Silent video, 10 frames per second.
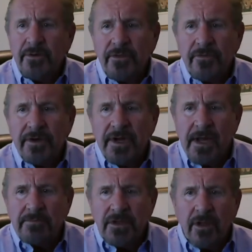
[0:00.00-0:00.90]
3
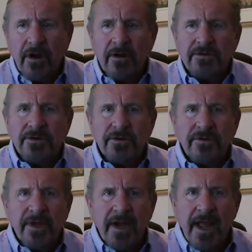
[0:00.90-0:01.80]
times larger
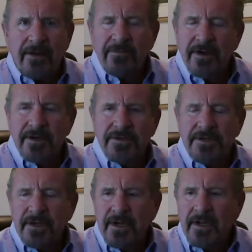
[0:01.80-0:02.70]
than average.
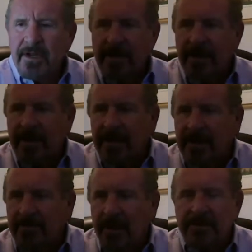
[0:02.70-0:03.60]

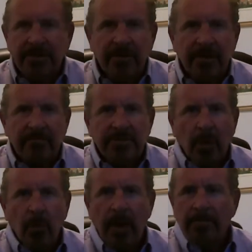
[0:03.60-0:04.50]
Also, it was a
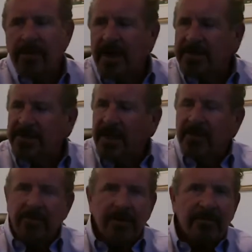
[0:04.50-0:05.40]
wet prostate,
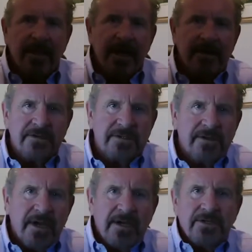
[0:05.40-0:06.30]
whatever that is.
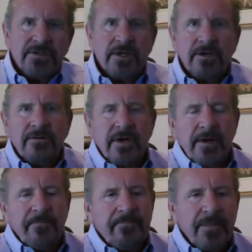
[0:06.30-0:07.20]
So
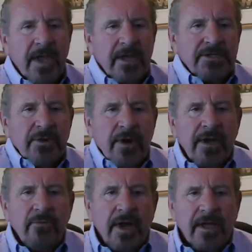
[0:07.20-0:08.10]

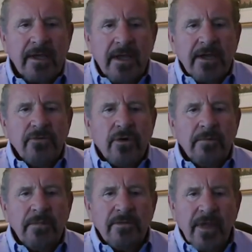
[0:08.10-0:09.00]
anyway,
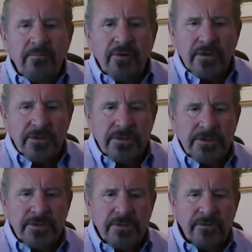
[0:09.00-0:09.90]
normally they put
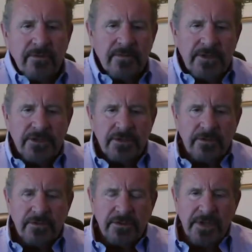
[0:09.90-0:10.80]
2 of these
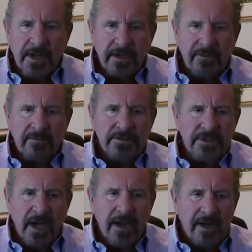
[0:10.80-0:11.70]
sutures on either
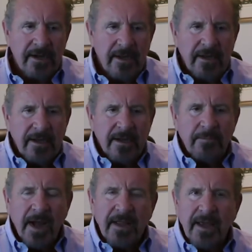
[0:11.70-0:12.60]
side. In
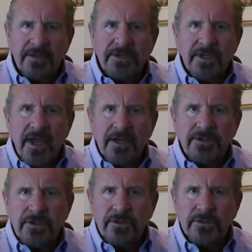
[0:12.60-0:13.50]
my case, he actually
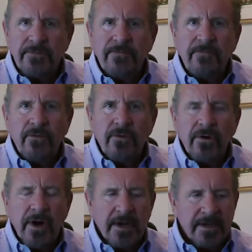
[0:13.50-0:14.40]
used 4
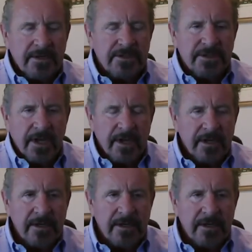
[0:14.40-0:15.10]
on each side,